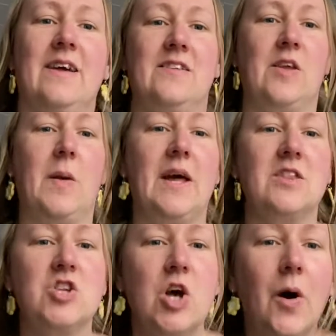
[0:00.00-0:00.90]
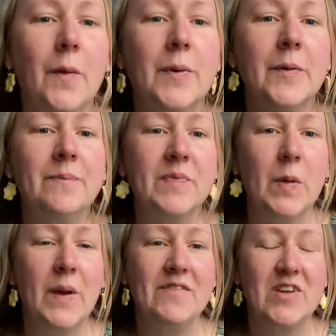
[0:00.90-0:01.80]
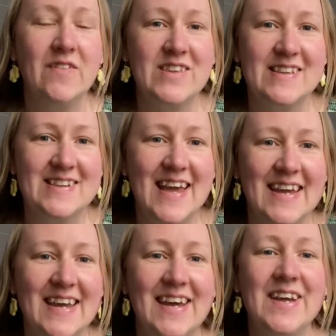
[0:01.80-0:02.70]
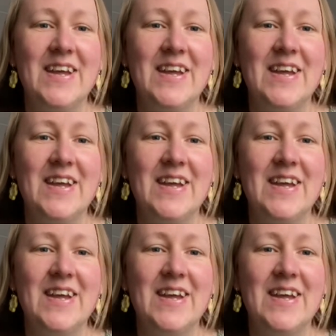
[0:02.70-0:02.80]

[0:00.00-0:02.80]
So at the top we have Is A Dagger,